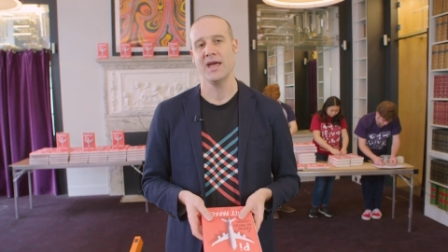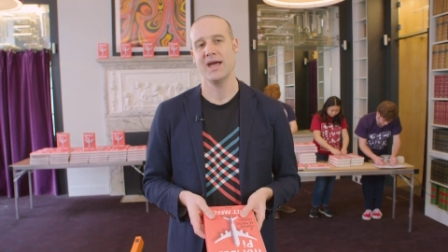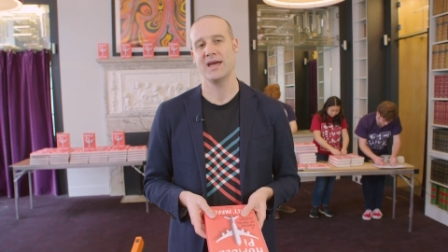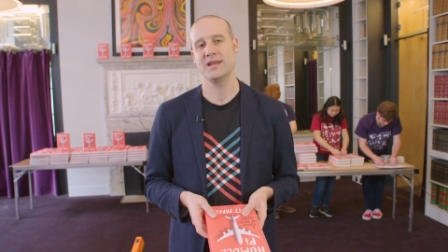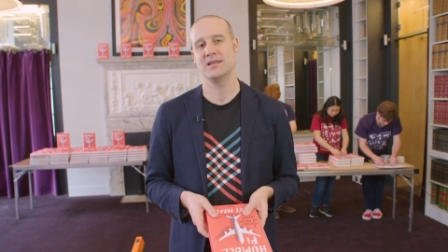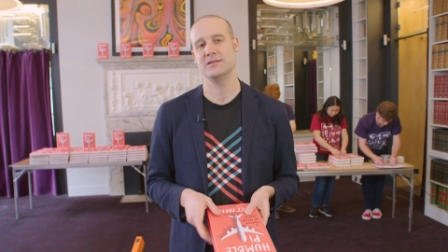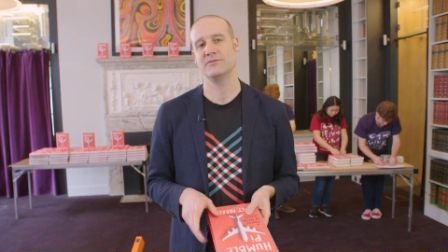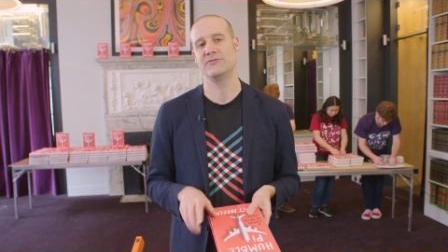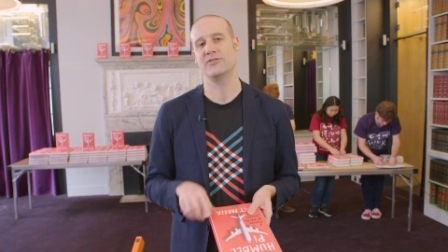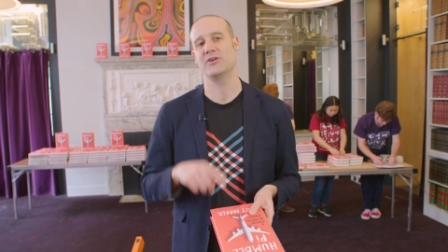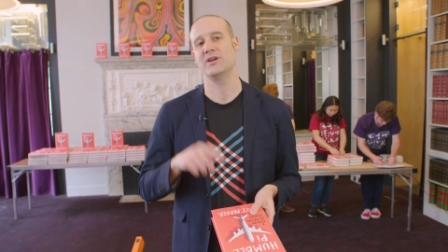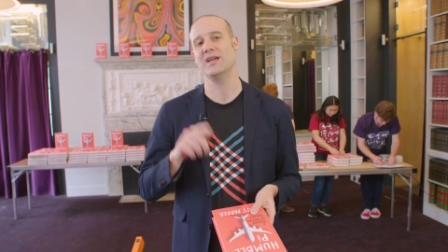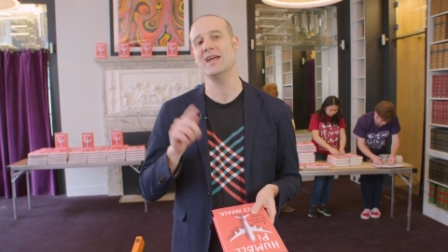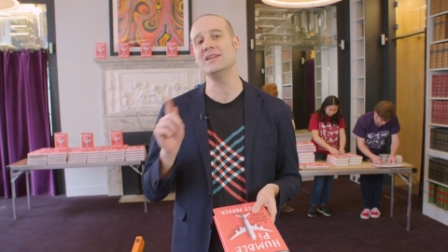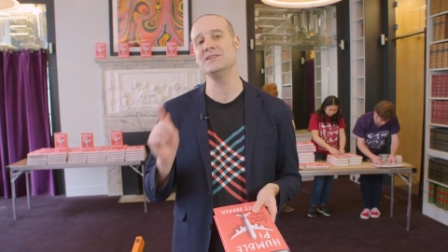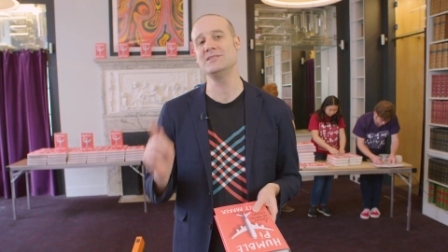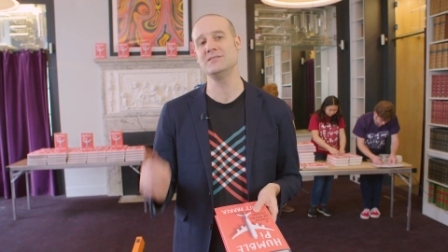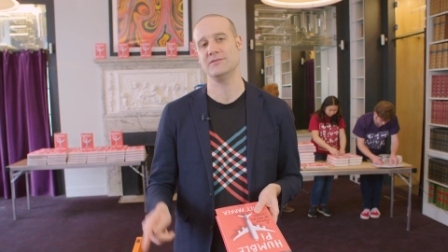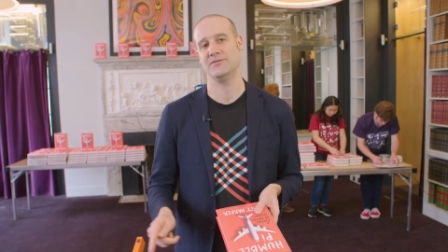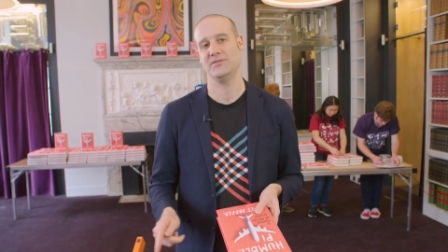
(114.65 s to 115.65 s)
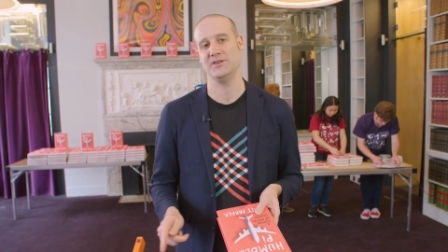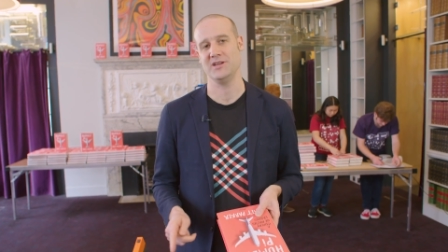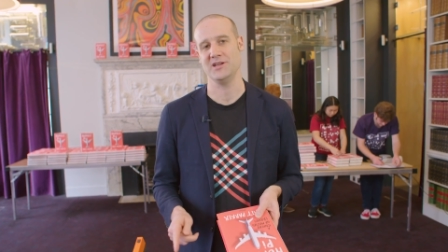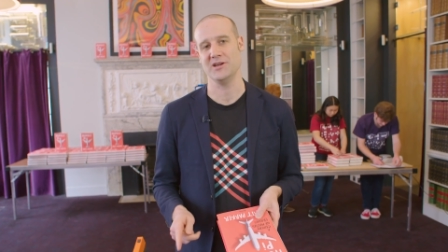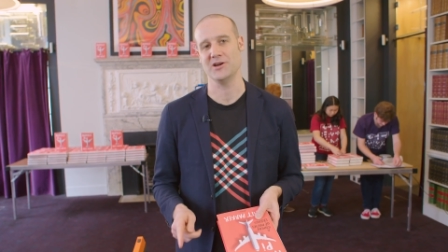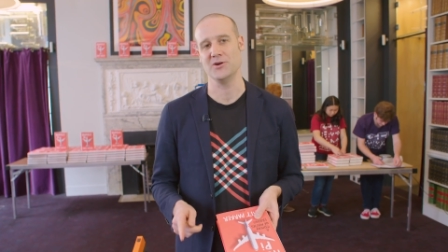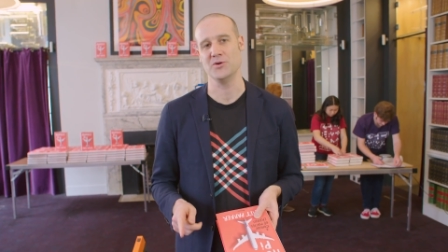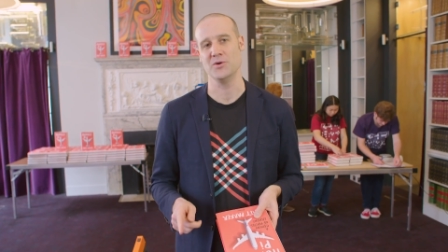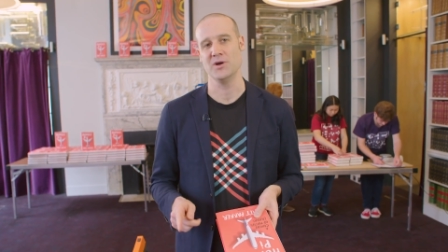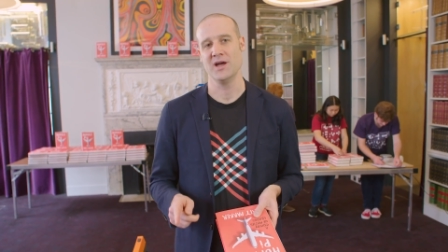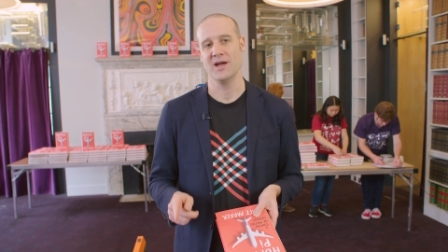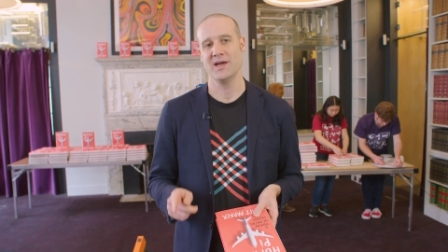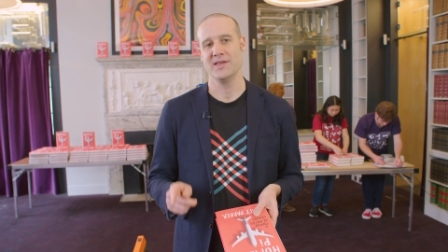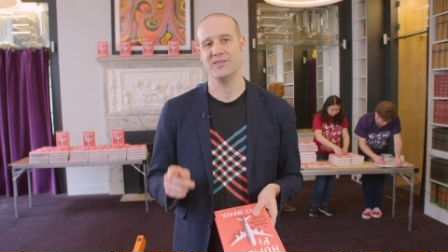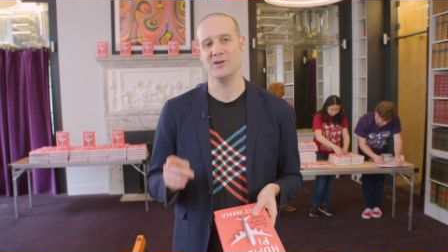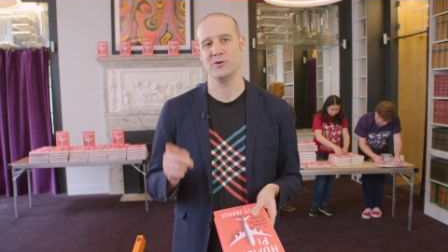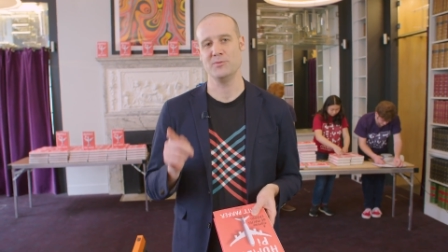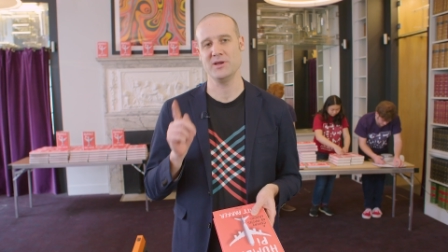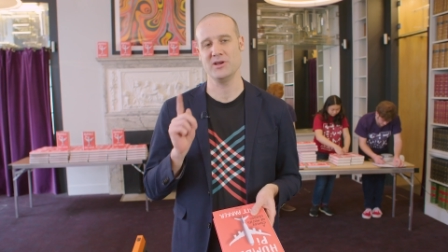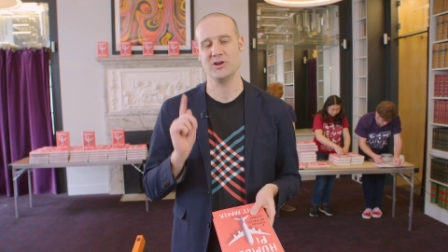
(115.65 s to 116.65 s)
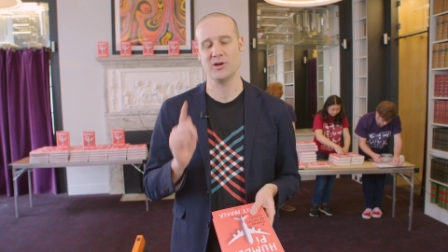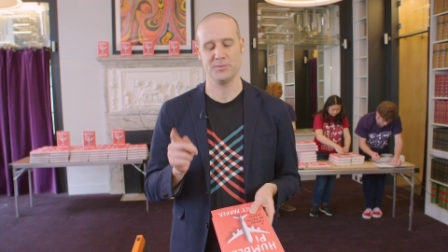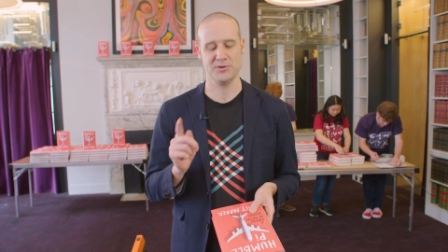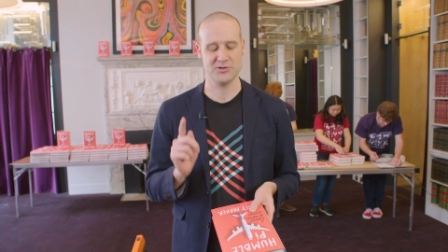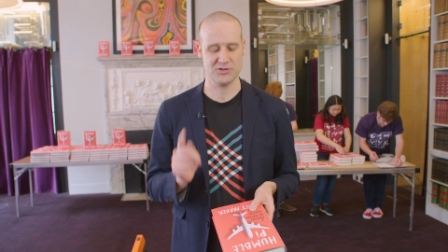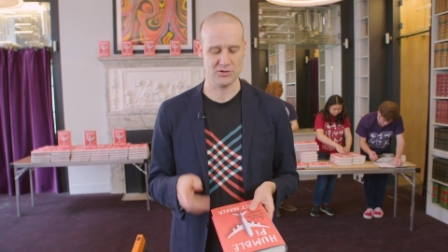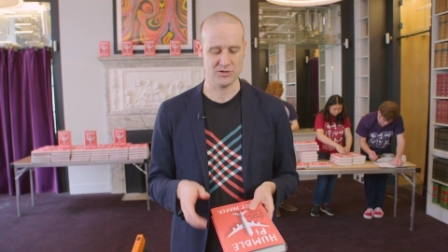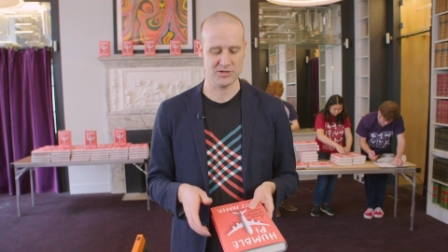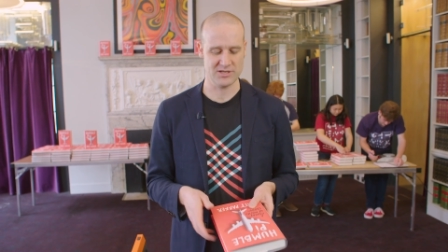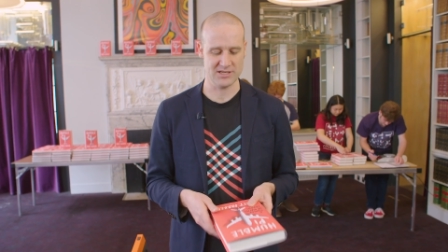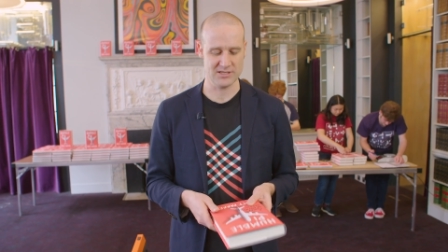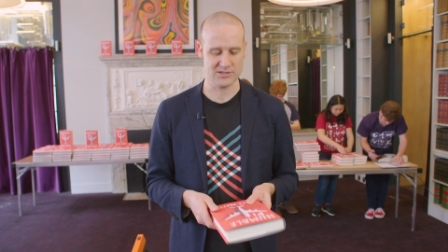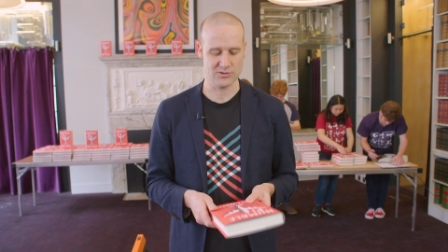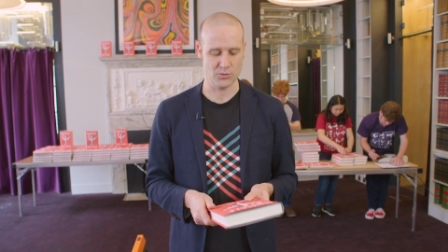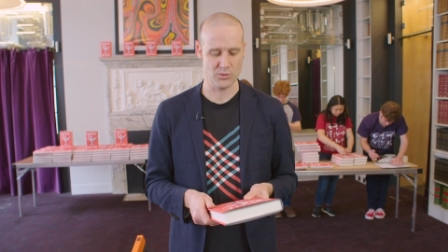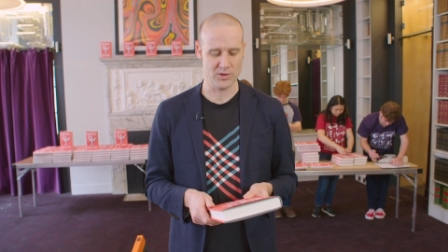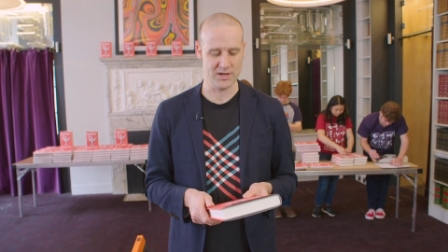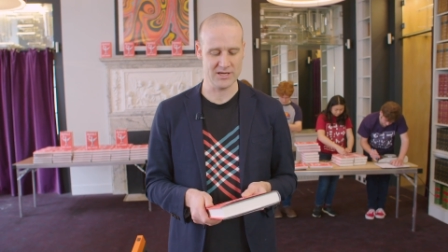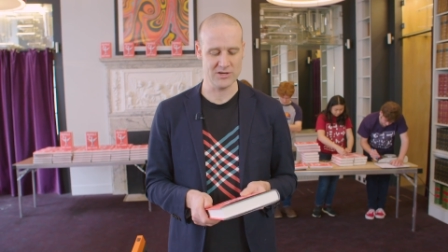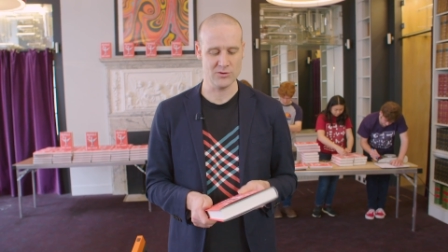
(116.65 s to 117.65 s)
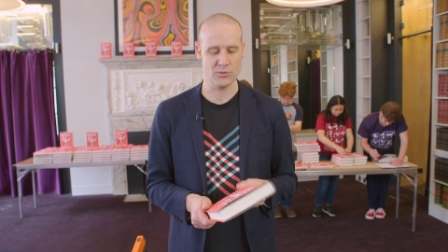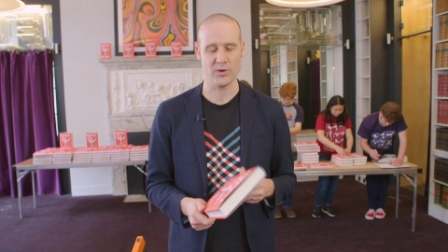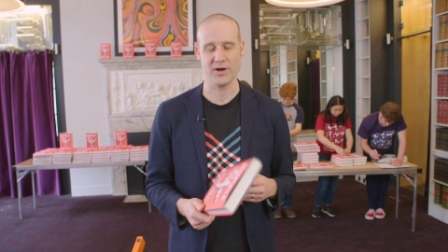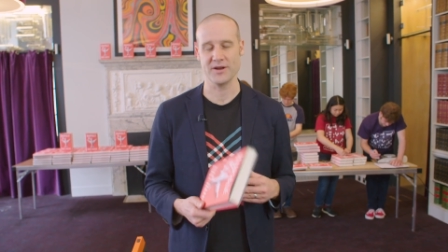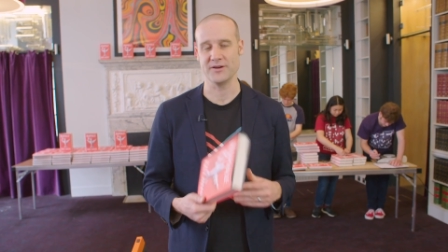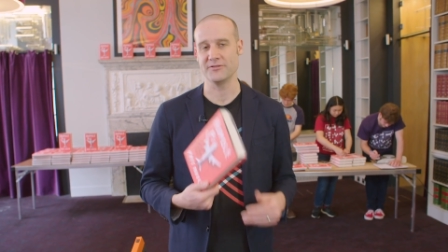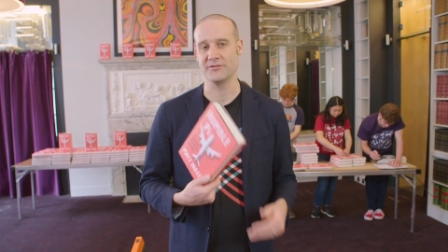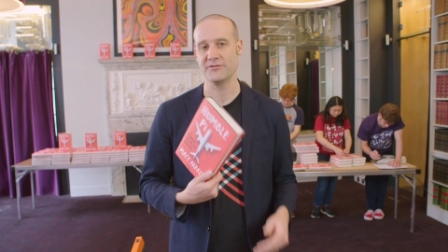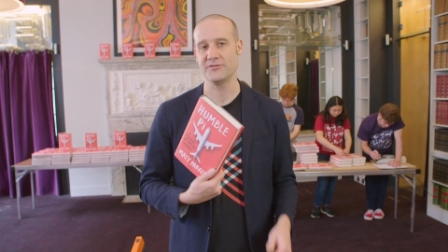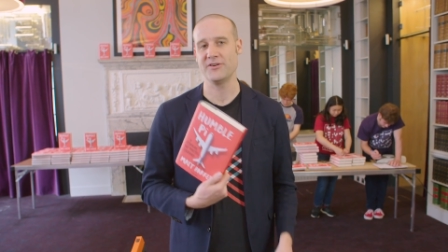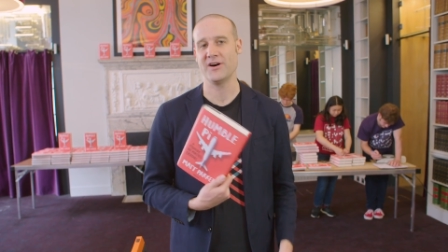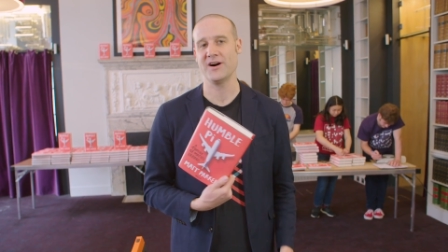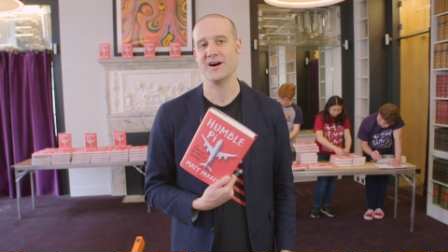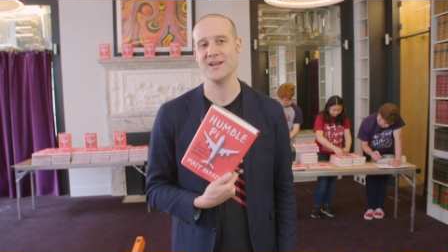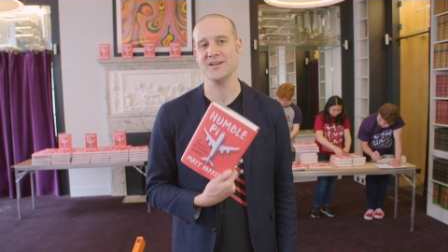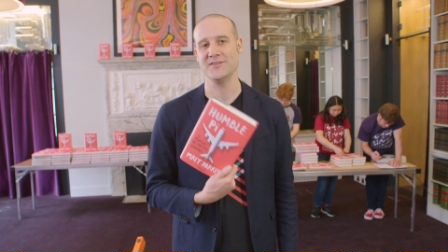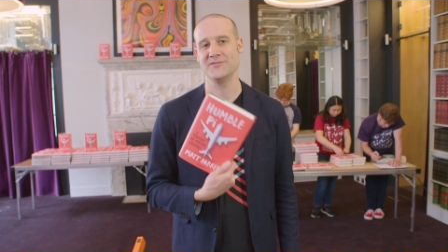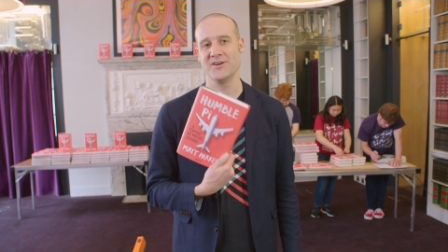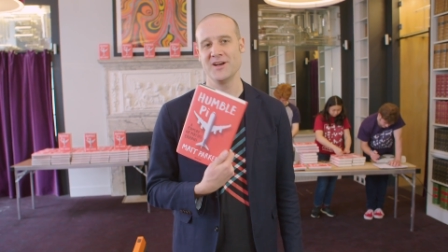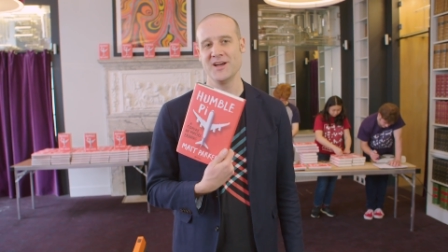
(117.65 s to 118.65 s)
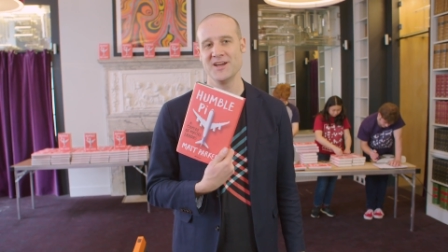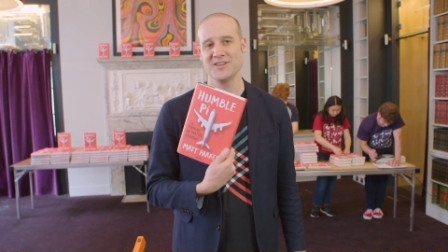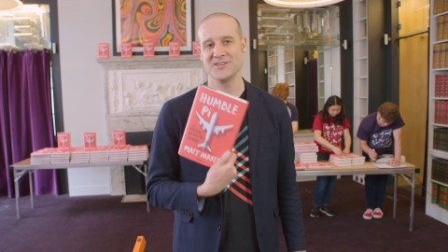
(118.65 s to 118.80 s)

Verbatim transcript: And at the very end of the video, there'll be an opportunity to win one of five